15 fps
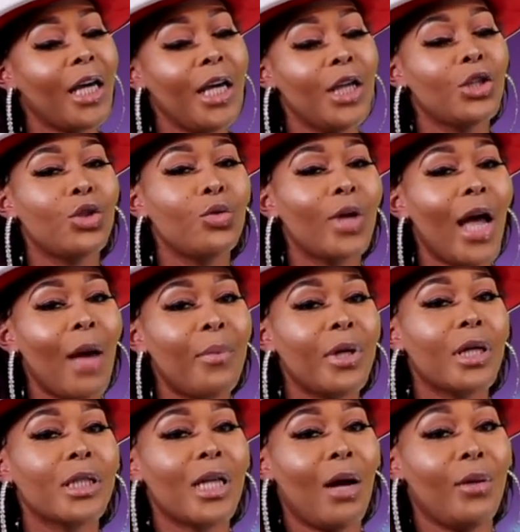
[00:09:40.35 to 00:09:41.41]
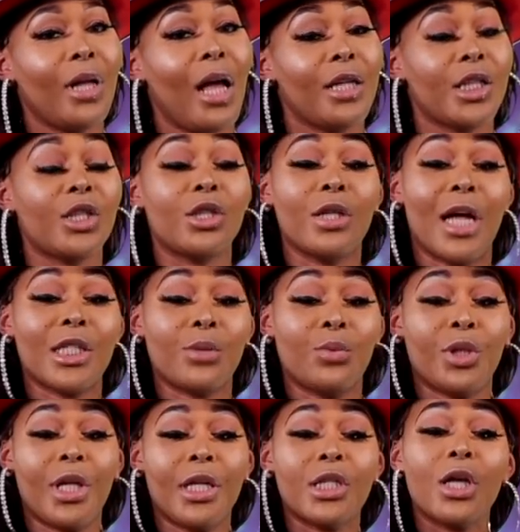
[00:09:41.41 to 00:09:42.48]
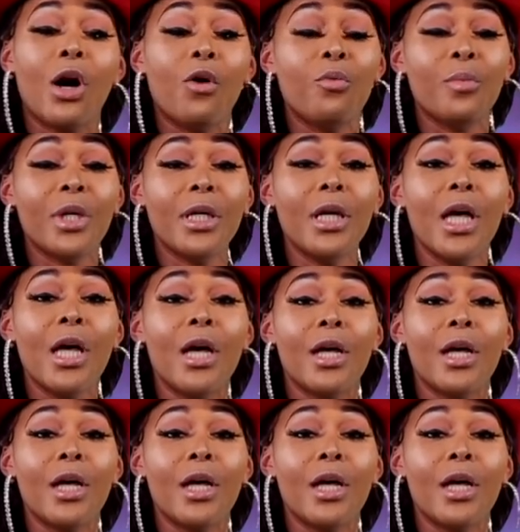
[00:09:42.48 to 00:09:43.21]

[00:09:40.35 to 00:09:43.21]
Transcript: can't do that because that's what they told me